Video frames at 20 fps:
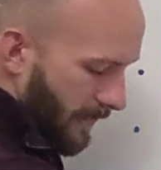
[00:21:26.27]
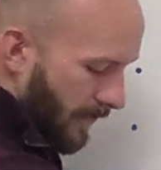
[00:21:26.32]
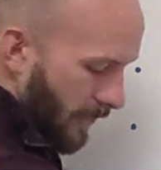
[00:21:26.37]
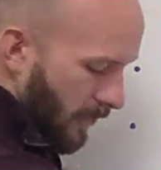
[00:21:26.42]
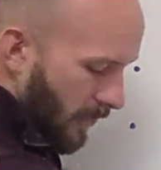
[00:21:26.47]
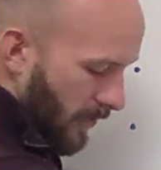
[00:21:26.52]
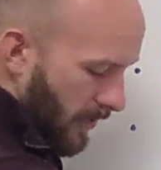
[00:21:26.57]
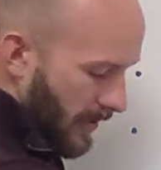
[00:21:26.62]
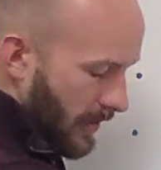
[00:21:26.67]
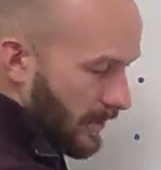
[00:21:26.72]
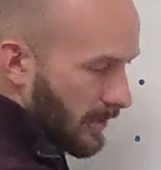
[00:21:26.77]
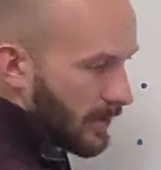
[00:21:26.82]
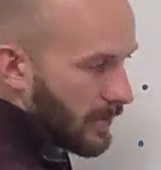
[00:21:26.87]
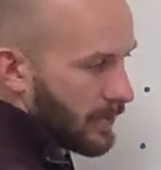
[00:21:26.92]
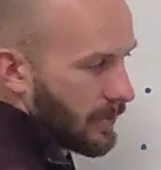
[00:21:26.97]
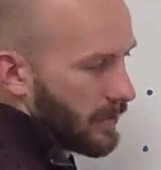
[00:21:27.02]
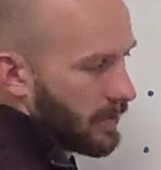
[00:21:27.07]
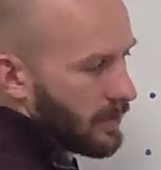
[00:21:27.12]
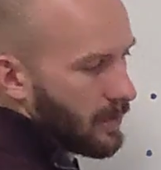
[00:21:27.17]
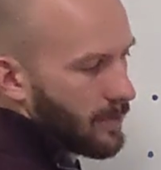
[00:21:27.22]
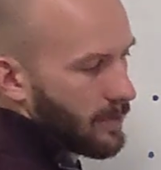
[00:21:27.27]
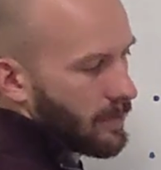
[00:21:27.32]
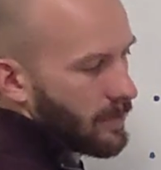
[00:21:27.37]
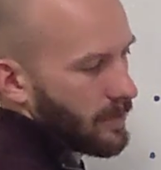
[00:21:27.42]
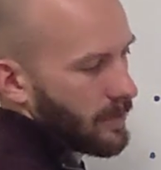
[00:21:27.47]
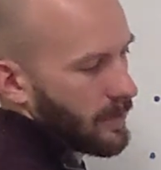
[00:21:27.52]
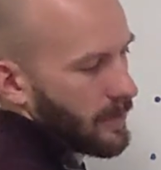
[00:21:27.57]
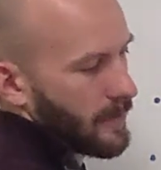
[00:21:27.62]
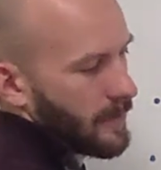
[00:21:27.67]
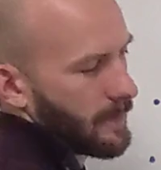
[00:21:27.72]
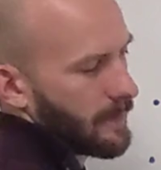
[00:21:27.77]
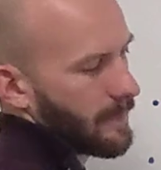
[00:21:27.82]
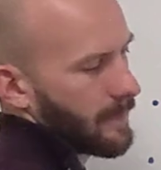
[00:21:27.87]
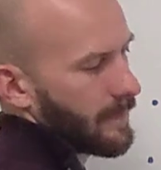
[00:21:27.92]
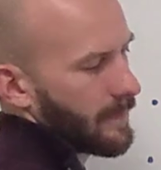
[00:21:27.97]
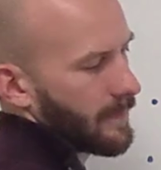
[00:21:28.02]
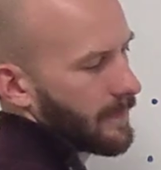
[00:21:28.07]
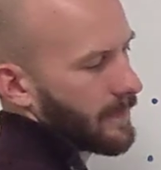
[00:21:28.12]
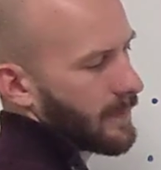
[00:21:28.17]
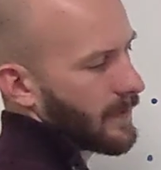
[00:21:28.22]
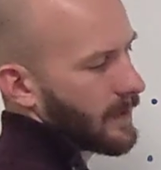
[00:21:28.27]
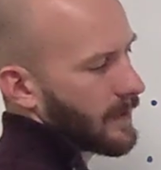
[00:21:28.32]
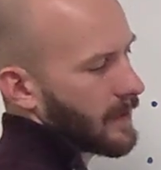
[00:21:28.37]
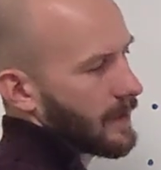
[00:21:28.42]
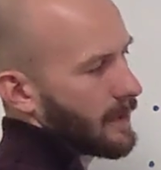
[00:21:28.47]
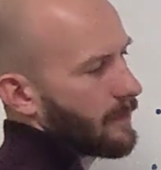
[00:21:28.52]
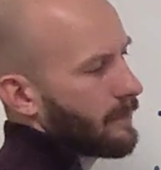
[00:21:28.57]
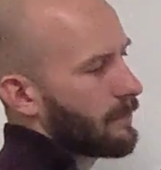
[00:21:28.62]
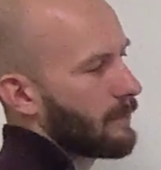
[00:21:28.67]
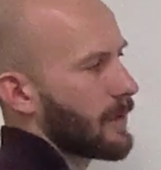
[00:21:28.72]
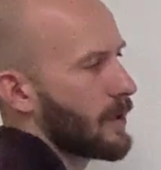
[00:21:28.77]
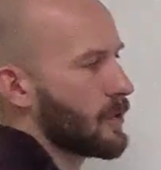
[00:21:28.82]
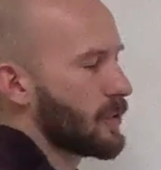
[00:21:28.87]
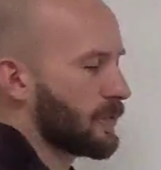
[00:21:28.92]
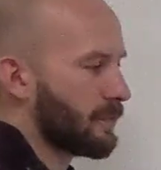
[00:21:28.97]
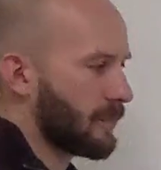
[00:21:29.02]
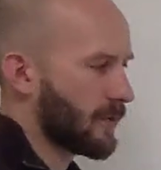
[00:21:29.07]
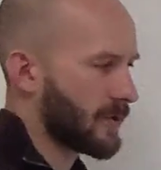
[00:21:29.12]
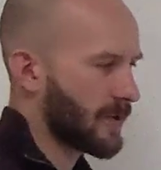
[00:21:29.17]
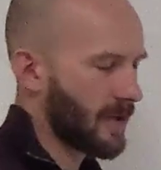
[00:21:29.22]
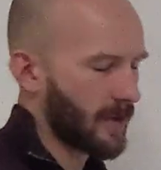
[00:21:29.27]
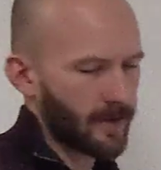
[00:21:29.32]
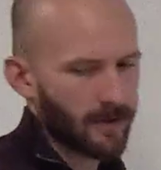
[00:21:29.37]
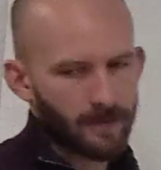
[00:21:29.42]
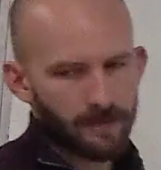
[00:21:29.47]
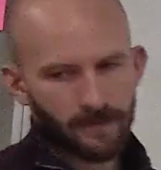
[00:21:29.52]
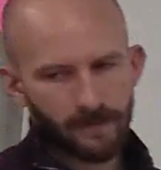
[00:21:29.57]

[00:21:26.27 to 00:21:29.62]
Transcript: 42 meters per second.